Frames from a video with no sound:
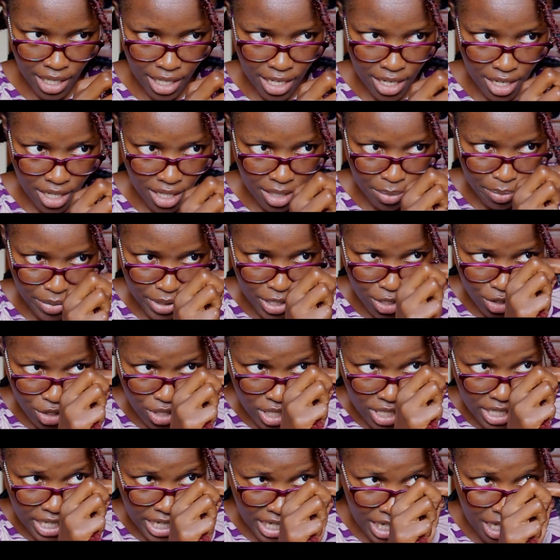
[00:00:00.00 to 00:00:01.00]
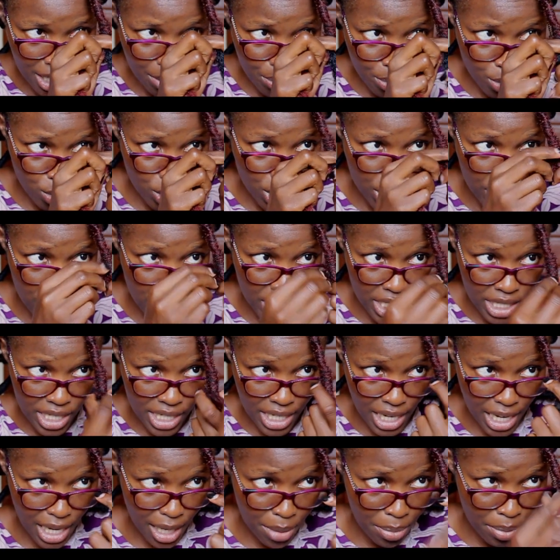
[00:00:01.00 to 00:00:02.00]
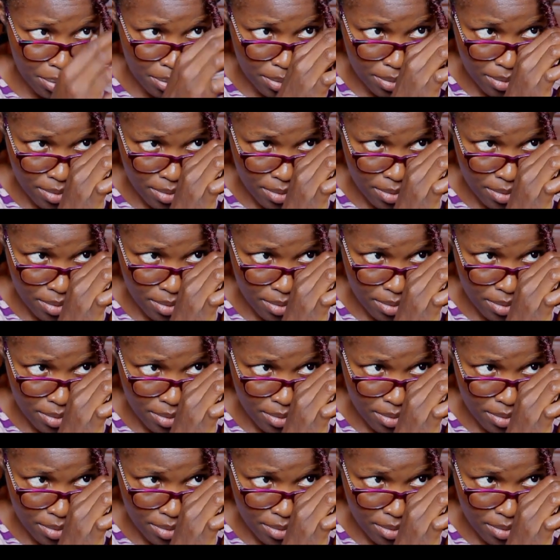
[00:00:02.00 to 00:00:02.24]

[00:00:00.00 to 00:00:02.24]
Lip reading: and periodically pushing it up.